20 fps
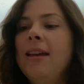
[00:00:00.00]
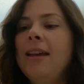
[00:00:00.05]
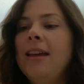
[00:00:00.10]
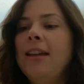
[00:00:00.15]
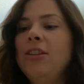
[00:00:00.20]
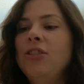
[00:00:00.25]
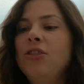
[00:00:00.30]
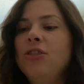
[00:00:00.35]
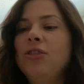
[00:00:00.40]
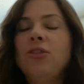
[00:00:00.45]

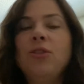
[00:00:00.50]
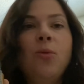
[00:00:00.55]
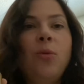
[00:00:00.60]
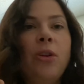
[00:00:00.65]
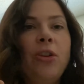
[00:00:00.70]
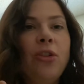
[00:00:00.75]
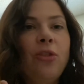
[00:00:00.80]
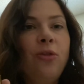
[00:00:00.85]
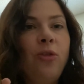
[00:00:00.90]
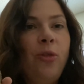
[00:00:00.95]
it's just a
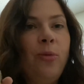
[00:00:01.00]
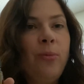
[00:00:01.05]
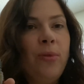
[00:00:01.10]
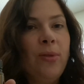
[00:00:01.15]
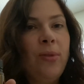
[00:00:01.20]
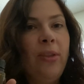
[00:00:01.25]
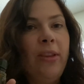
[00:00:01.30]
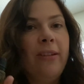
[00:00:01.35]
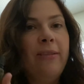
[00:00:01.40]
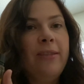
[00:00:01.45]
wonderful
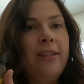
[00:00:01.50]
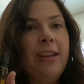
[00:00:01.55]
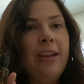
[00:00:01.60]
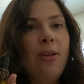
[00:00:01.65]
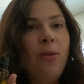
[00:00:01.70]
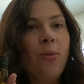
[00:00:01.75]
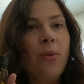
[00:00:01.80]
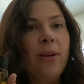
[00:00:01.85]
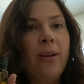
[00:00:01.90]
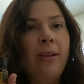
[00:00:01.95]
mood
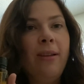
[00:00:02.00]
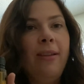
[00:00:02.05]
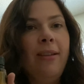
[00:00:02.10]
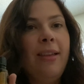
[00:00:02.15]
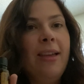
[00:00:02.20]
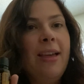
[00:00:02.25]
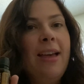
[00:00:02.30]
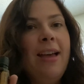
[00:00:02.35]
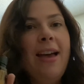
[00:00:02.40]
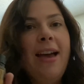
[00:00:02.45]
lifting oil,
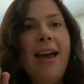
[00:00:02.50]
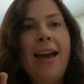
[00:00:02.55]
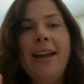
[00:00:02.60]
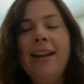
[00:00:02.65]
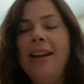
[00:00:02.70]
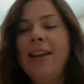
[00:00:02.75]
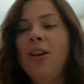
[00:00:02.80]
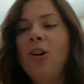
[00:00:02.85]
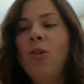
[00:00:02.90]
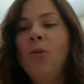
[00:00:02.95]
and
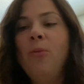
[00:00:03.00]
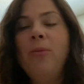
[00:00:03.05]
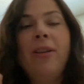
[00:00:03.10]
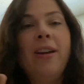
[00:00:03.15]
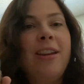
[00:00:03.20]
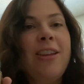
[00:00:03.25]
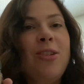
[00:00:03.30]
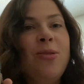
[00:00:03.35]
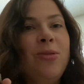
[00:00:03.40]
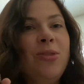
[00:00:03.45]
I hope
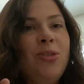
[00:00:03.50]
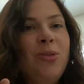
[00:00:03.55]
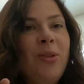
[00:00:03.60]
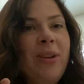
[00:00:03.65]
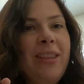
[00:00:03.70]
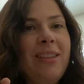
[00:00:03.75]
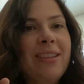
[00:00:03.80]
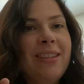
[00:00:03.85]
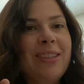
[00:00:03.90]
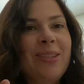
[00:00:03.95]
that you
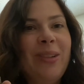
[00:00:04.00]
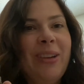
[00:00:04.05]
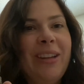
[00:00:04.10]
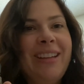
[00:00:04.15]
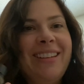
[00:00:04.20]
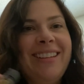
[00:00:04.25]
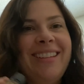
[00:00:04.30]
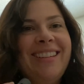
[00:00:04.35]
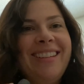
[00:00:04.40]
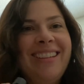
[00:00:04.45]
enjoy this
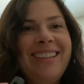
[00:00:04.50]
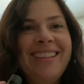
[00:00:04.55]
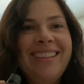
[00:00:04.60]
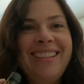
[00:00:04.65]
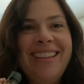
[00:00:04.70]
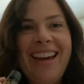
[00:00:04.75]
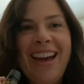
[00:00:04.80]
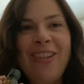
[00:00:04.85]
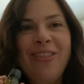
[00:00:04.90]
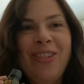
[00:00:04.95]
one.
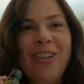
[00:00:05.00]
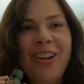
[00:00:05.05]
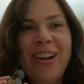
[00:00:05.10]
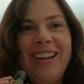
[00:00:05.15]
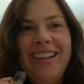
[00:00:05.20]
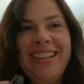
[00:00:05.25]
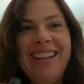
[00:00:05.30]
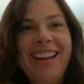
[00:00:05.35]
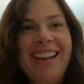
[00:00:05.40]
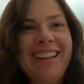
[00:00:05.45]
Have a
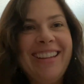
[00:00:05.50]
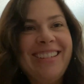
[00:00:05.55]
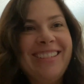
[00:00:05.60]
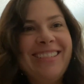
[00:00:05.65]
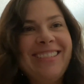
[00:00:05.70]
great day.